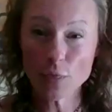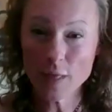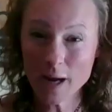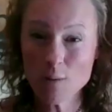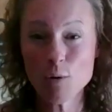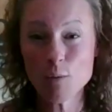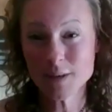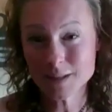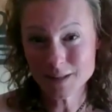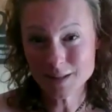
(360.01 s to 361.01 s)
They will be
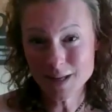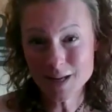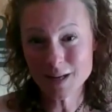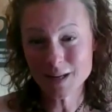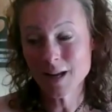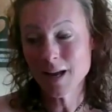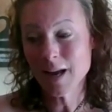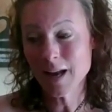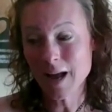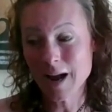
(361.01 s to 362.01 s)
seen
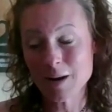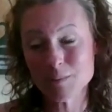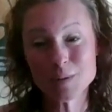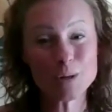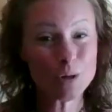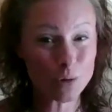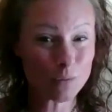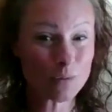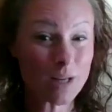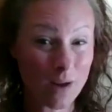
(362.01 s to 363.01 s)
in
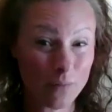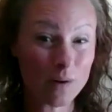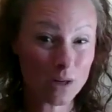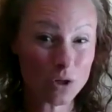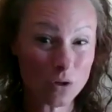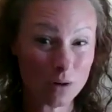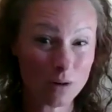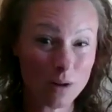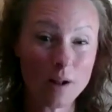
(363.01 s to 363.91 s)
absolute definition.